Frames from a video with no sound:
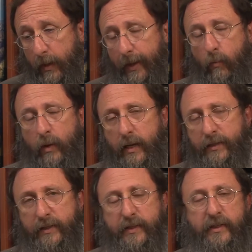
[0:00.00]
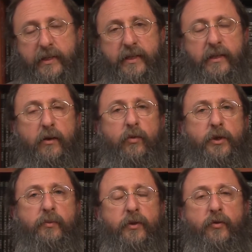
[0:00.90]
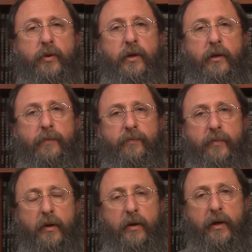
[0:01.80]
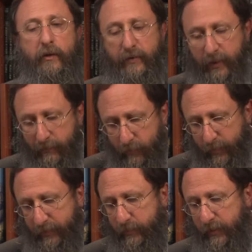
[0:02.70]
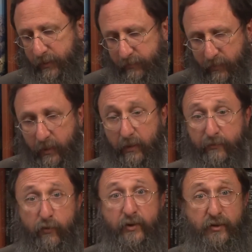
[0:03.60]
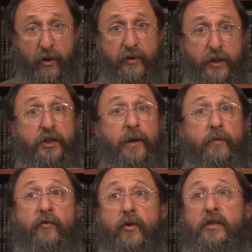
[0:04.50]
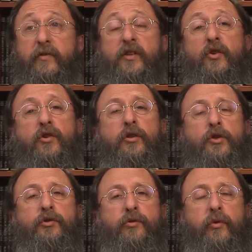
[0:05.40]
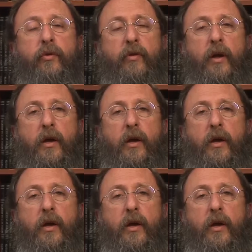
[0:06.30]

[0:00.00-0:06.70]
And one has to distinguish between hearing that voice, which is really the voice of Hashem, the voice of eternal truth,